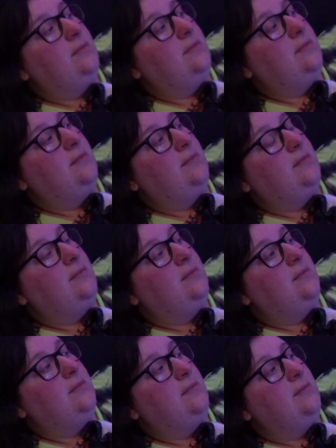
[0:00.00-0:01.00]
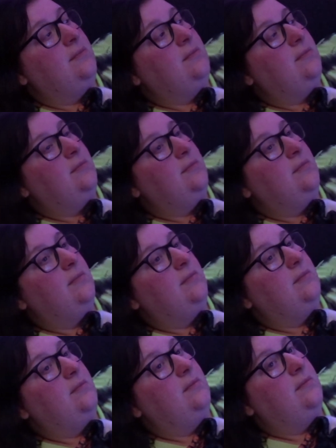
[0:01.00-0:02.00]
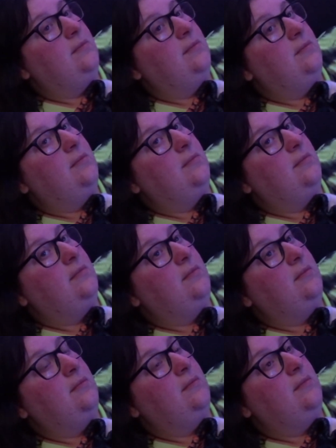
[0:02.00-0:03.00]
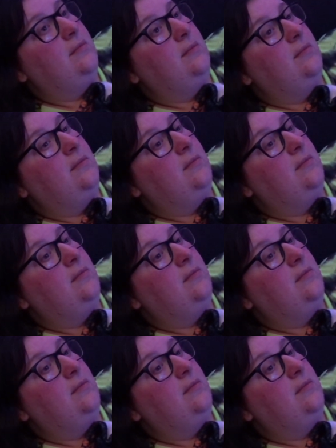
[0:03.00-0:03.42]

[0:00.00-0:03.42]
This person isn't speaking.